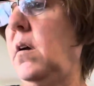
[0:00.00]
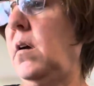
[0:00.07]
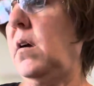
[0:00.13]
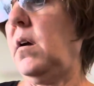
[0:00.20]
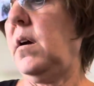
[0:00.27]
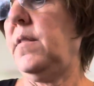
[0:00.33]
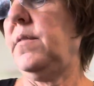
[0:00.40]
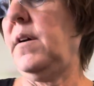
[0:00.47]

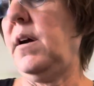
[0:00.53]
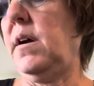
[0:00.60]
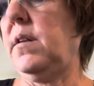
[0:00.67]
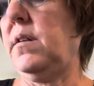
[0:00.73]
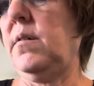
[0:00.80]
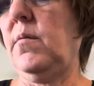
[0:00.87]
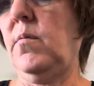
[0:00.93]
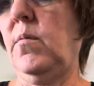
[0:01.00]
And
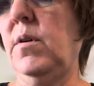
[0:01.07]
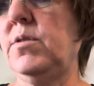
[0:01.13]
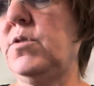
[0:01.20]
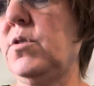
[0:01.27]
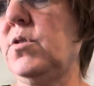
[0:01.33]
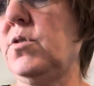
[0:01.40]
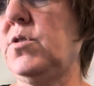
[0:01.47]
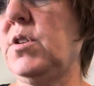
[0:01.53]
then once
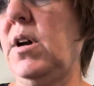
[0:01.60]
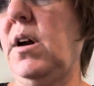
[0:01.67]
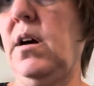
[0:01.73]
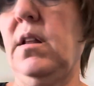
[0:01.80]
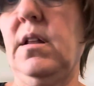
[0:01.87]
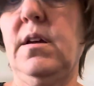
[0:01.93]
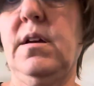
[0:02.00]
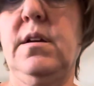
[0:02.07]
your
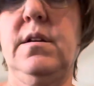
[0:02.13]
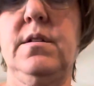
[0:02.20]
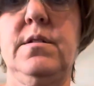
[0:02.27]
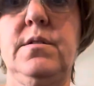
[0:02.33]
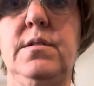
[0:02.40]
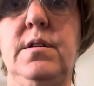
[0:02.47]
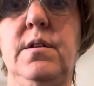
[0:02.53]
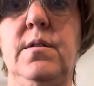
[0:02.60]
gel
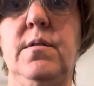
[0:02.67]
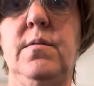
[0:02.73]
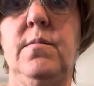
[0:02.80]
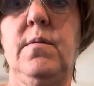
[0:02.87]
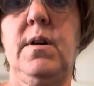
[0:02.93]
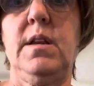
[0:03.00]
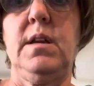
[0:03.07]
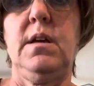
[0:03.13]
is
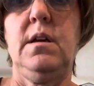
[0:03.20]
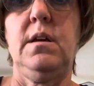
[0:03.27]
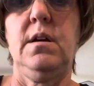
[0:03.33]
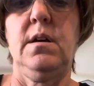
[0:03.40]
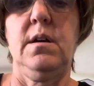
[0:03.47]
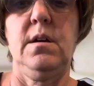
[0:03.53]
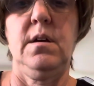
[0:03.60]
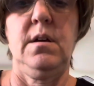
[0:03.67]
ready
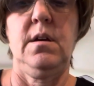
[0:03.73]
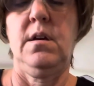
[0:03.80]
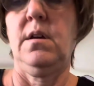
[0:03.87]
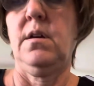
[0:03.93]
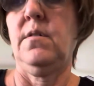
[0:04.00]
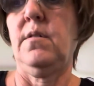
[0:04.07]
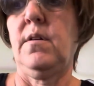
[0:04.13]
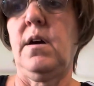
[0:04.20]

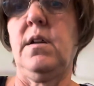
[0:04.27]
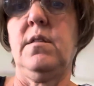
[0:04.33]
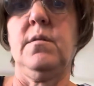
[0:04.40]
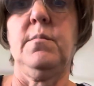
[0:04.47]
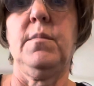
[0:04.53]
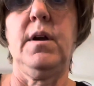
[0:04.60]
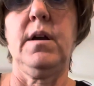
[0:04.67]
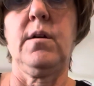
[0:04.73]
out of the
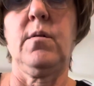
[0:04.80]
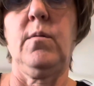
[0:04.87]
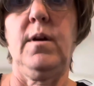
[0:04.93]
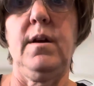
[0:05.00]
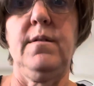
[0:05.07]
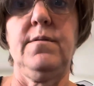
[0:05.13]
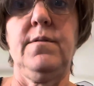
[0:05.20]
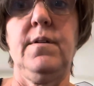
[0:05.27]

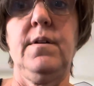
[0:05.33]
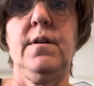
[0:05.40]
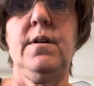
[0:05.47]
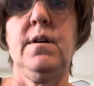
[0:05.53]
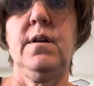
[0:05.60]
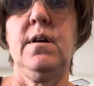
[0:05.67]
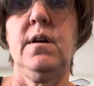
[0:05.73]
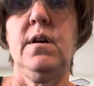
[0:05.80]
microwave,
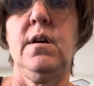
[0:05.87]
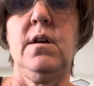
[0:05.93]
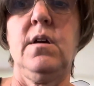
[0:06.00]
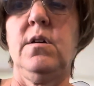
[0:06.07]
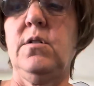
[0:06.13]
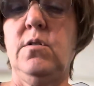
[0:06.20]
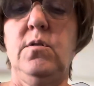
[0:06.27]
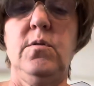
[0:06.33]

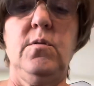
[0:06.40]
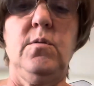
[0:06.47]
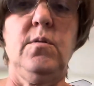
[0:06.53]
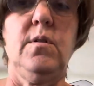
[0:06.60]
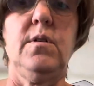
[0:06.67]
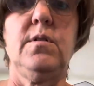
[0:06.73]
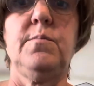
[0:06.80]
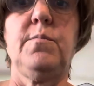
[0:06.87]

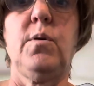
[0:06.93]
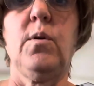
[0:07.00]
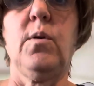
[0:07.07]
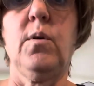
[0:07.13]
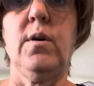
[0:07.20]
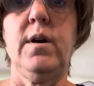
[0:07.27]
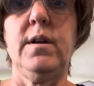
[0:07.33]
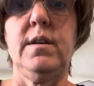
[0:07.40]
you
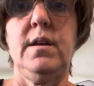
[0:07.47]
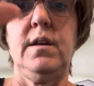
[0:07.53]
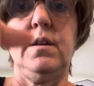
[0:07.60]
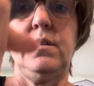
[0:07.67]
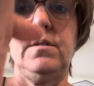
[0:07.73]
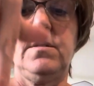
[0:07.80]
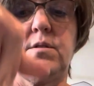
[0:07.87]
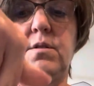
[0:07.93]
pour it
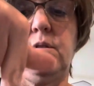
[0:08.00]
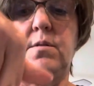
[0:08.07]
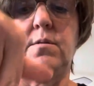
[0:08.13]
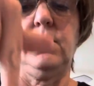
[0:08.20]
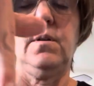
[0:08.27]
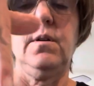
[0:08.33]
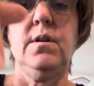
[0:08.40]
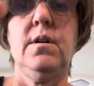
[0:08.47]

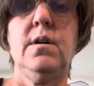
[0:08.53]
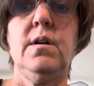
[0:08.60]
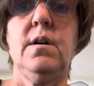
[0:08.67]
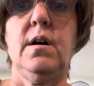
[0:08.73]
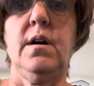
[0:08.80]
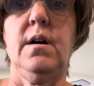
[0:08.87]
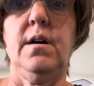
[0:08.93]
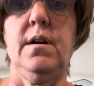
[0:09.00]
into
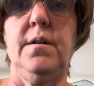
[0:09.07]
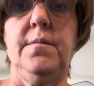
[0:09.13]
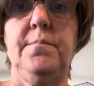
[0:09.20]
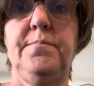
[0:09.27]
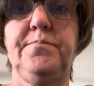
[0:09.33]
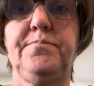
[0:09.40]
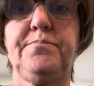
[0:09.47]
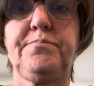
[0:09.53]

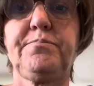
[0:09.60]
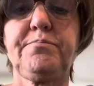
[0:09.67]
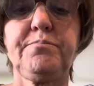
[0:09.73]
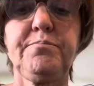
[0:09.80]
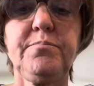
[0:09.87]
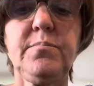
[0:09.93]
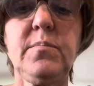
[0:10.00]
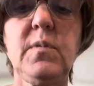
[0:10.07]

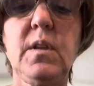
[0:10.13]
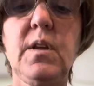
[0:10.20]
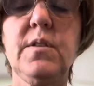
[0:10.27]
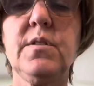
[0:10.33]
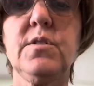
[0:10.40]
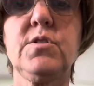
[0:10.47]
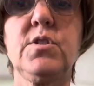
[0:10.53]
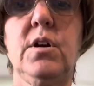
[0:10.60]

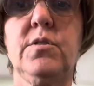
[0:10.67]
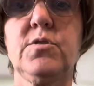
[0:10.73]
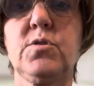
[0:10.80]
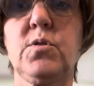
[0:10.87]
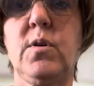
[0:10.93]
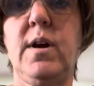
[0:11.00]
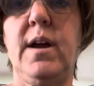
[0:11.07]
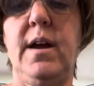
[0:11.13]
the gel
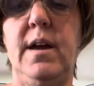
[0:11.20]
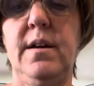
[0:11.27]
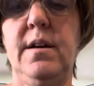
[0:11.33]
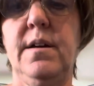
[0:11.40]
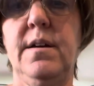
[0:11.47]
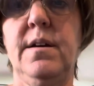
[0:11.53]
tray,